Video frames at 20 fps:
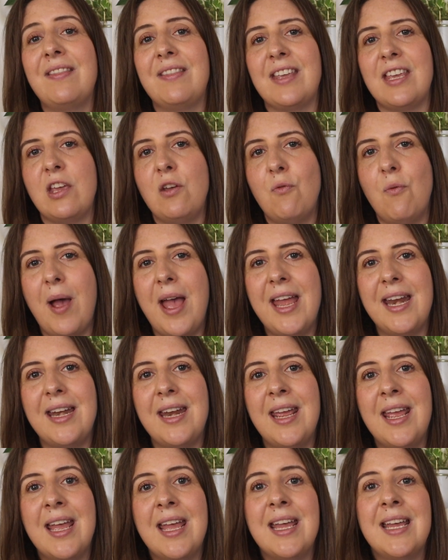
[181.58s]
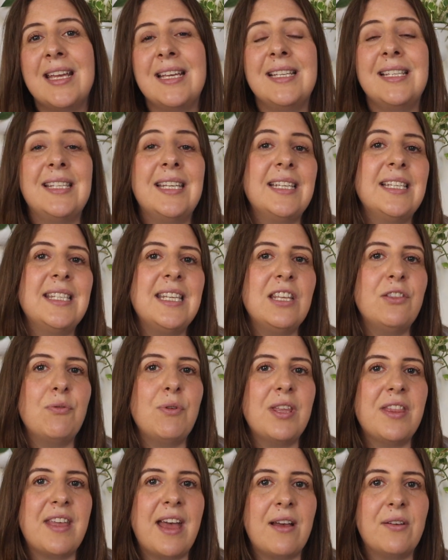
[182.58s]
at the UN,
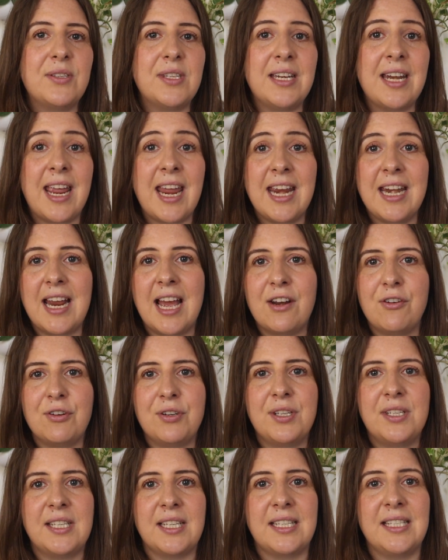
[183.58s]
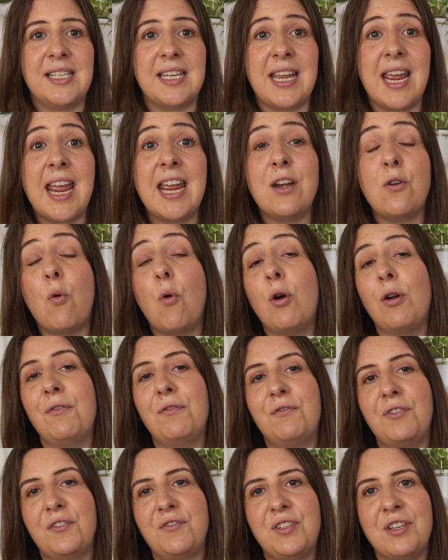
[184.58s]
63,868 or
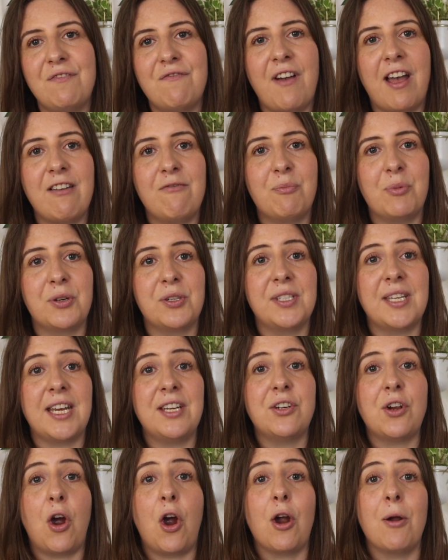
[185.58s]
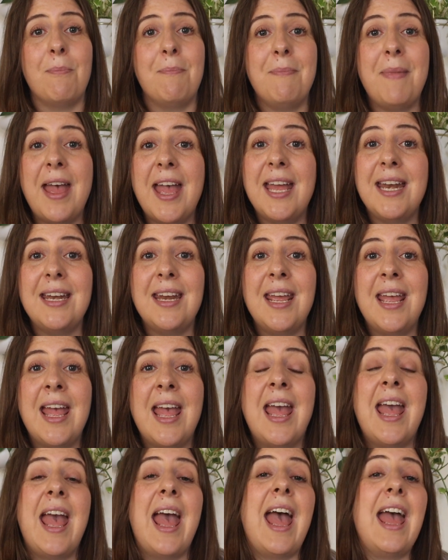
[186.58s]
55% are men,
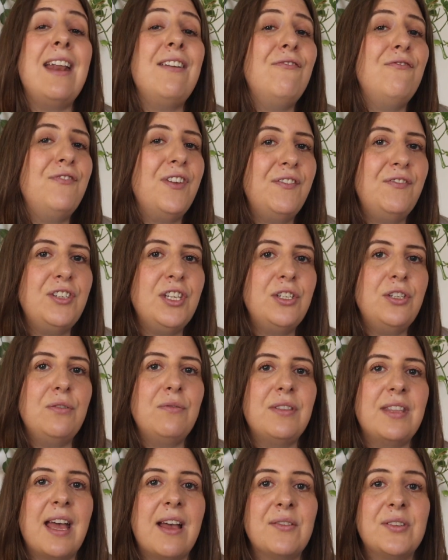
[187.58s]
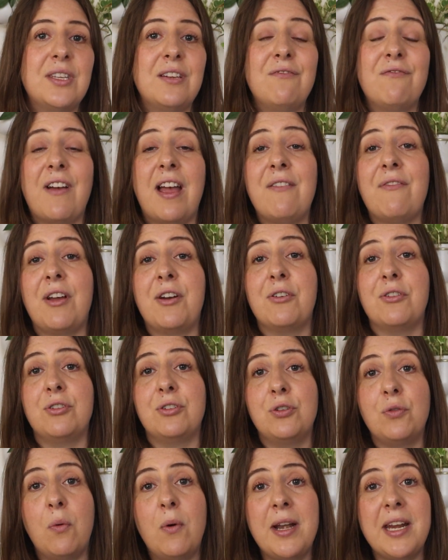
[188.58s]
and
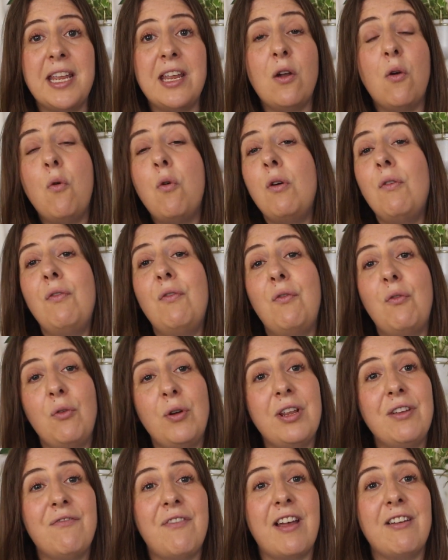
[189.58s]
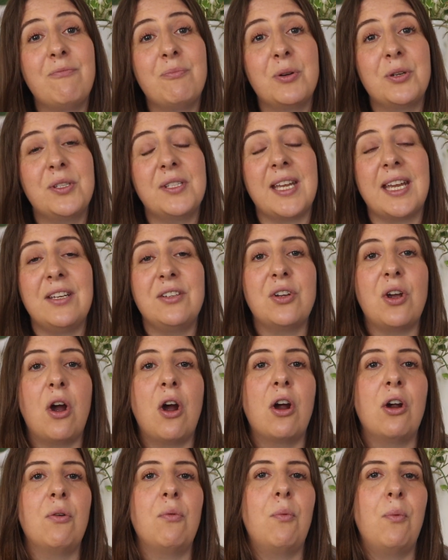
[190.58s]
52,520 or 45%
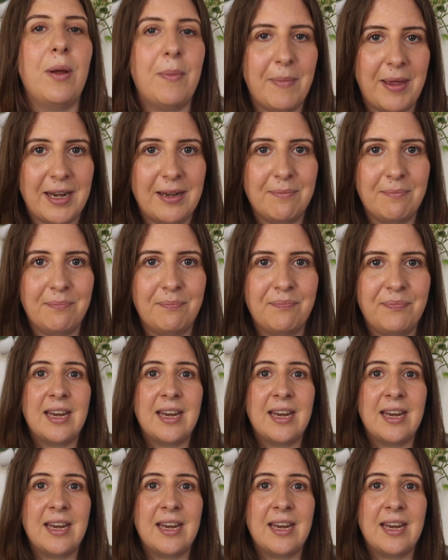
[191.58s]
are women.